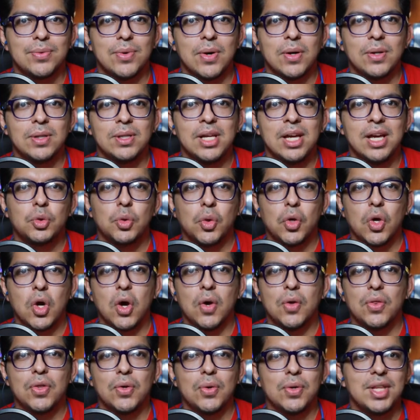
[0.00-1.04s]
roll to
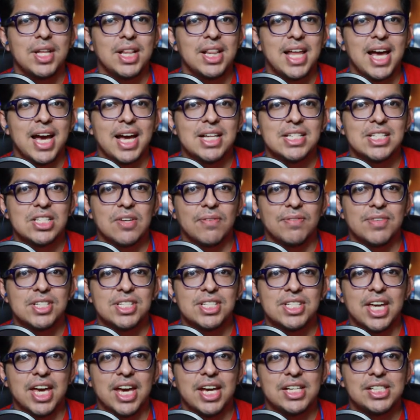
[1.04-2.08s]
go through the lines of the
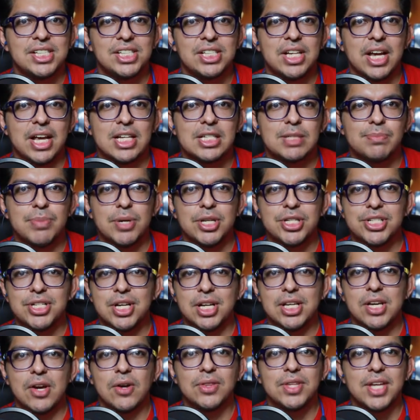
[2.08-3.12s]
sketch,
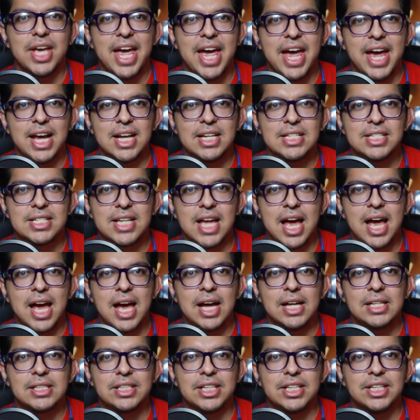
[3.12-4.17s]
especially on the hands
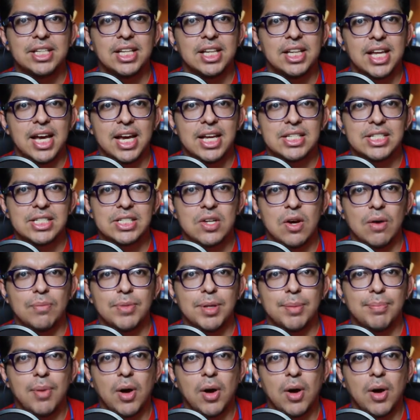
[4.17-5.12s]
and in the lines of the